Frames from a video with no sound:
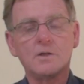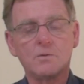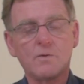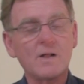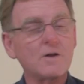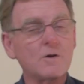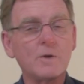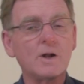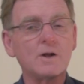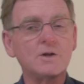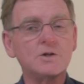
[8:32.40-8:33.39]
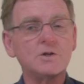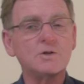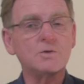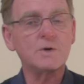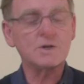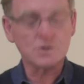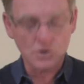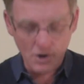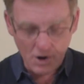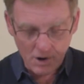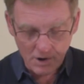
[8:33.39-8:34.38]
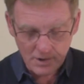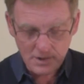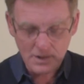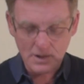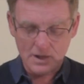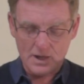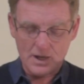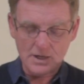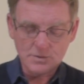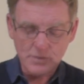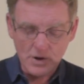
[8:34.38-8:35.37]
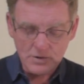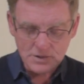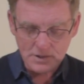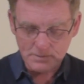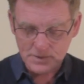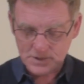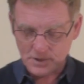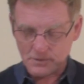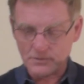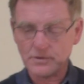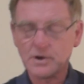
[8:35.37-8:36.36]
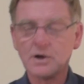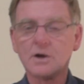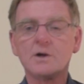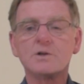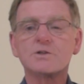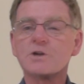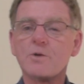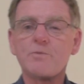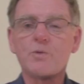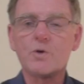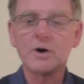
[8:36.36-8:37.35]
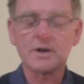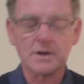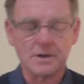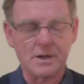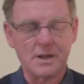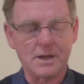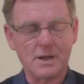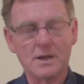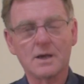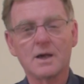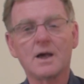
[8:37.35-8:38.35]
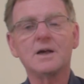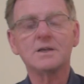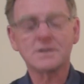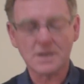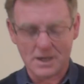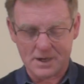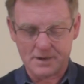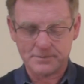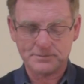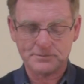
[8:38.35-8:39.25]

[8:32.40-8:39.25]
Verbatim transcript: the vulnerability to which God exposed himself so poignantly as here.